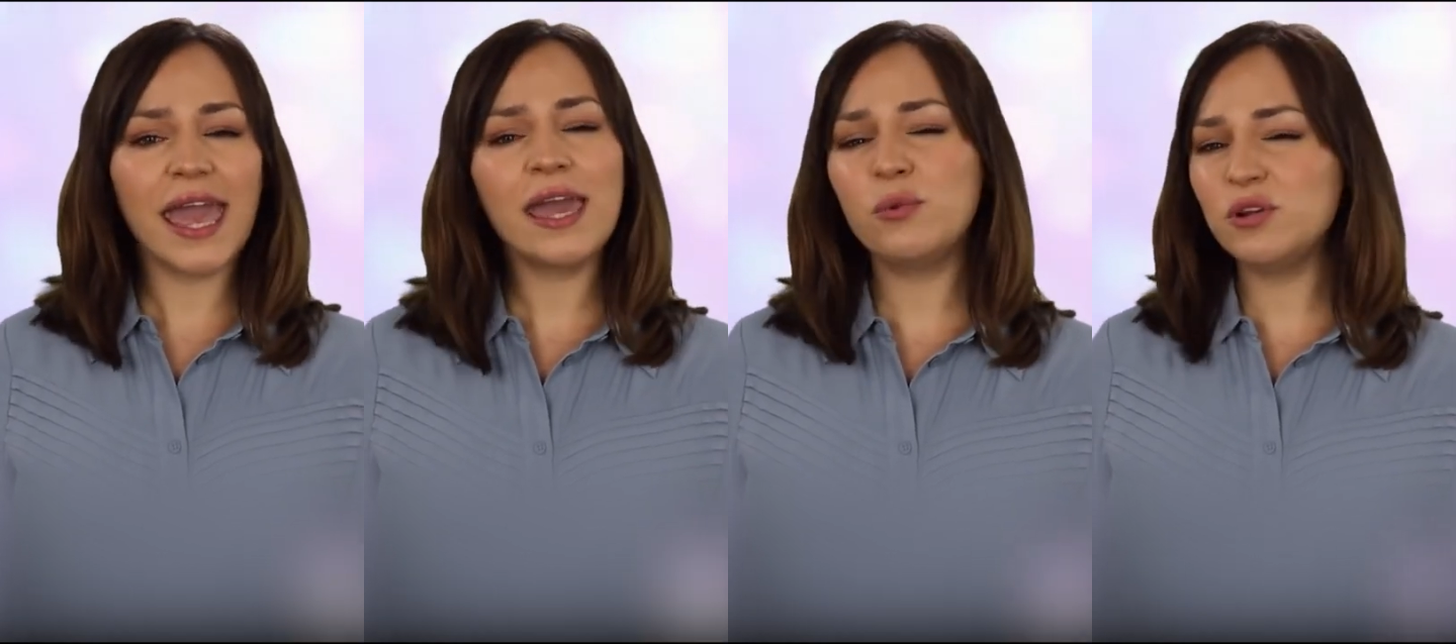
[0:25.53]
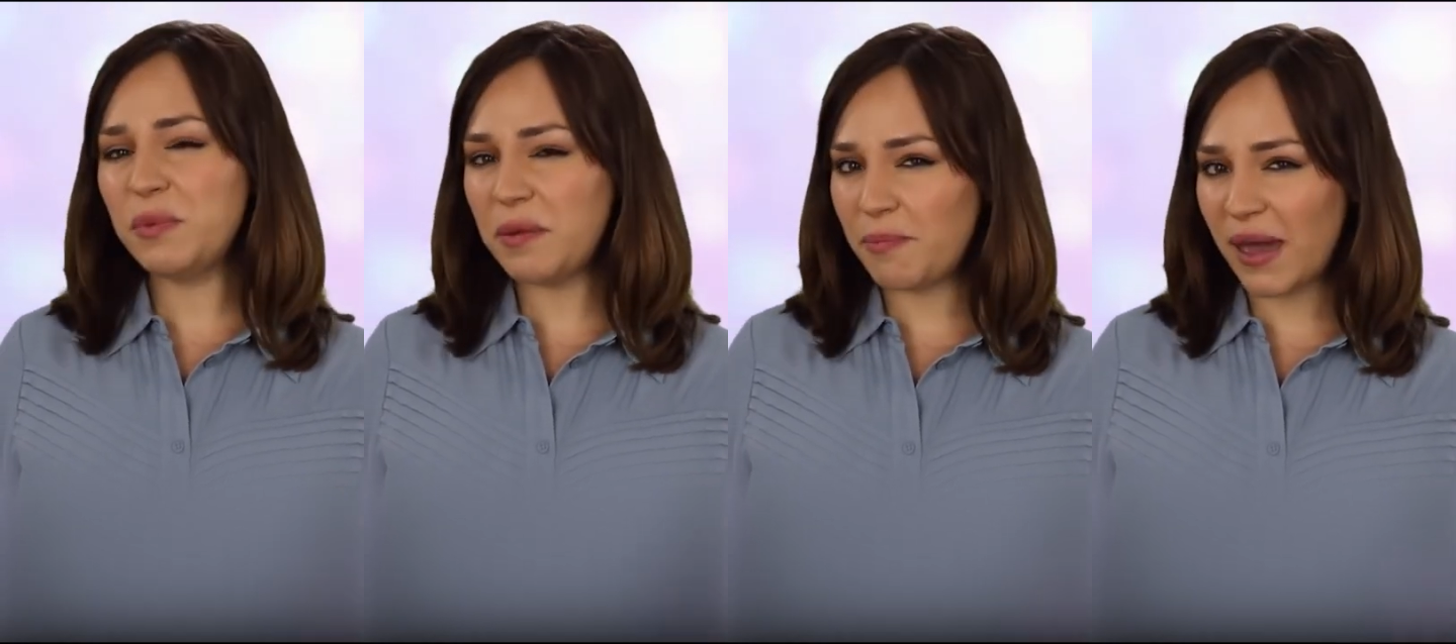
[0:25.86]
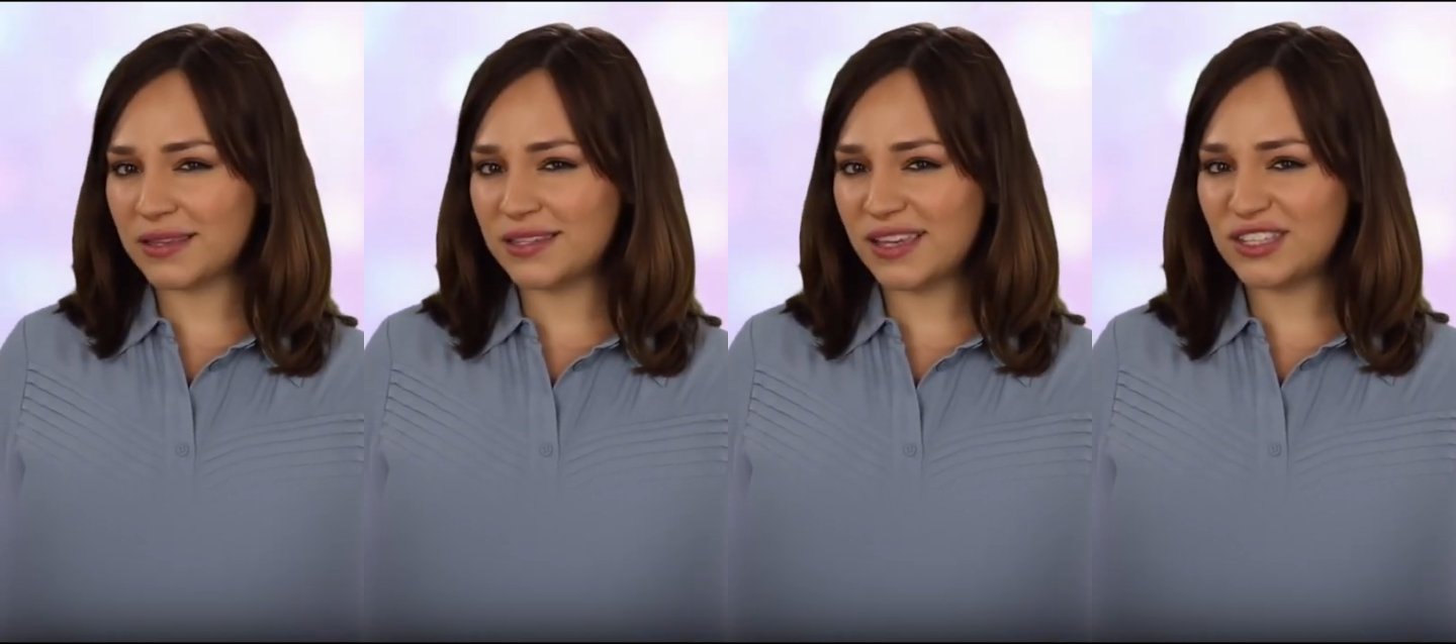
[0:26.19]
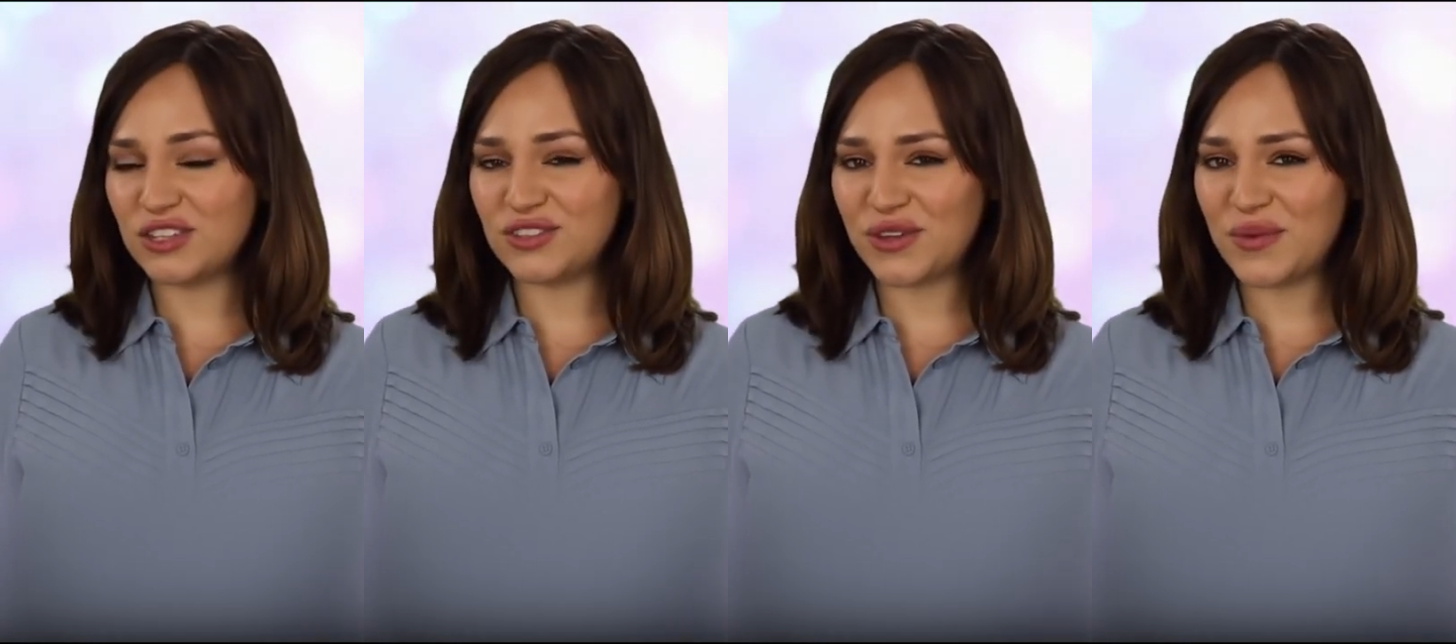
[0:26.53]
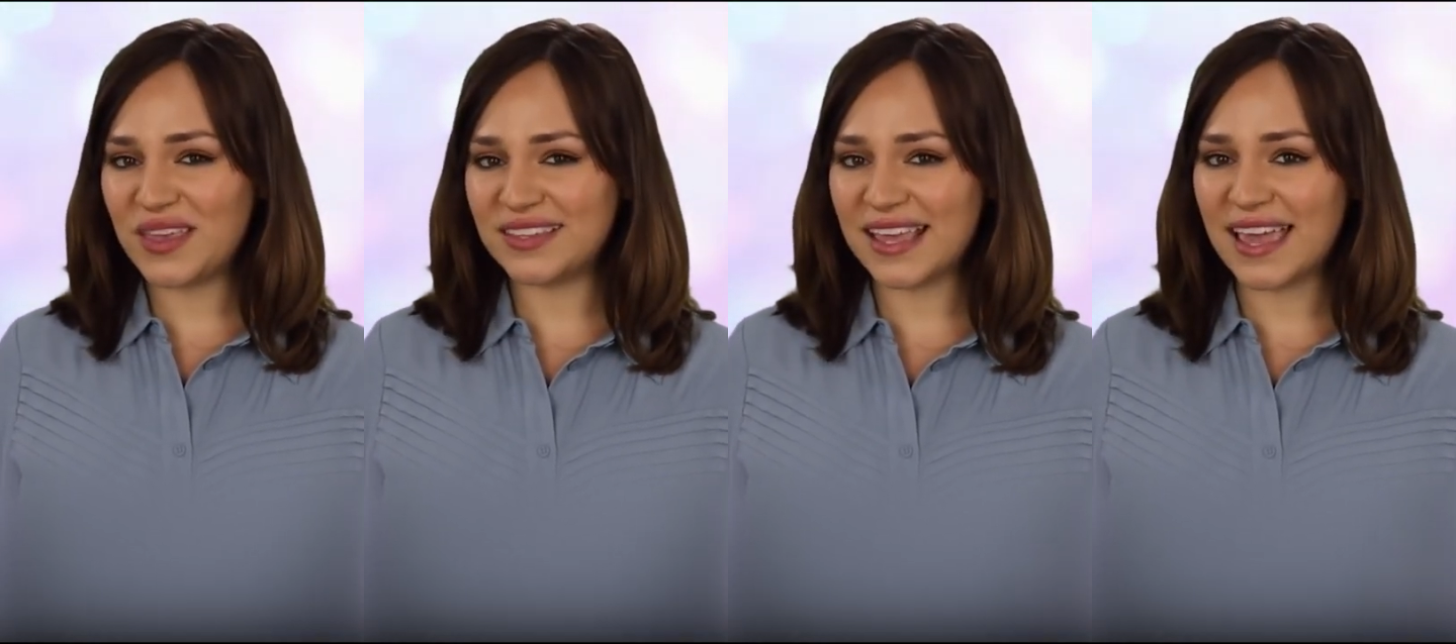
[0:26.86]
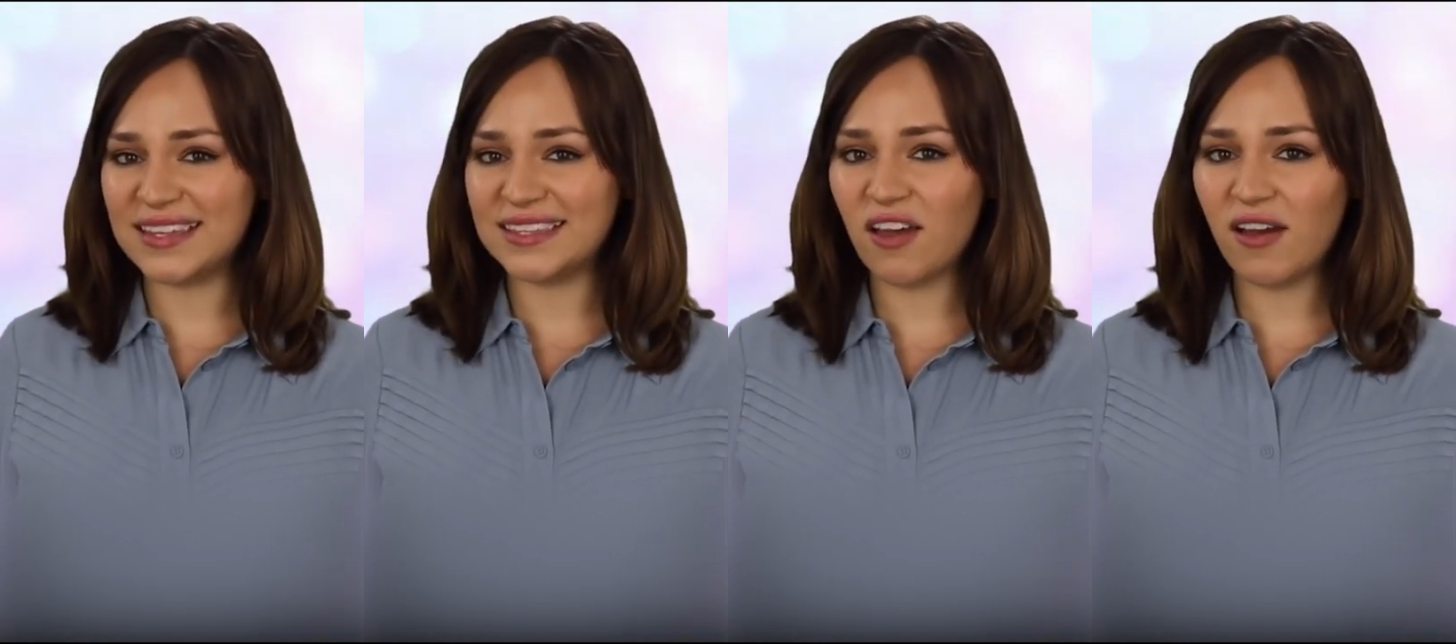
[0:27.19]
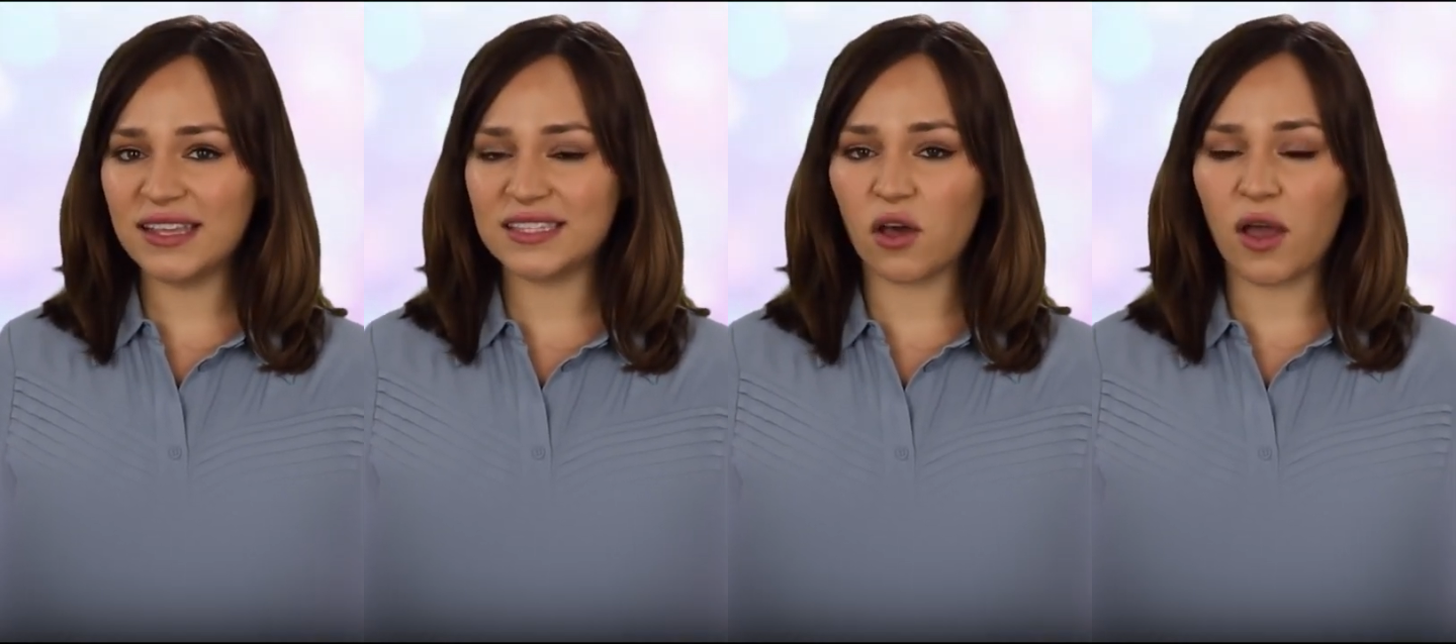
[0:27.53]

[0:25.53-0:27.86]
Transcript: It would be better to do this at night